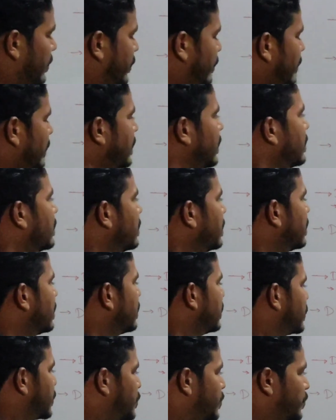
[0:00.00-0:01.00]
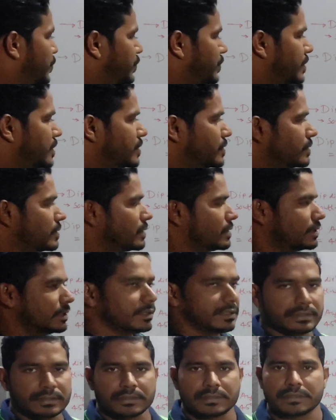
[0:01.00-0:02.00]
Okay, so this will the
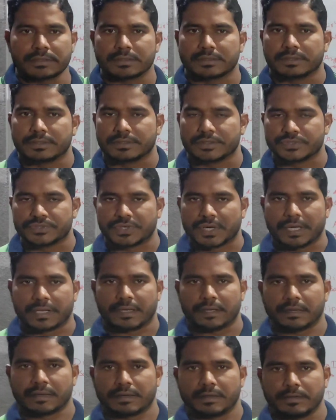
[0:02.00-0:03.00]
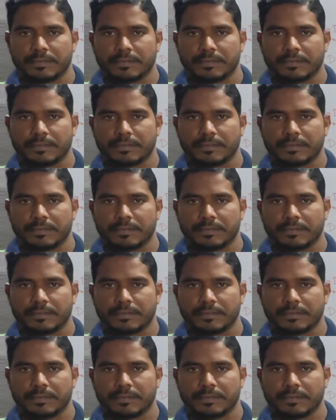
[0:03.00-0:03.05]
strike angle.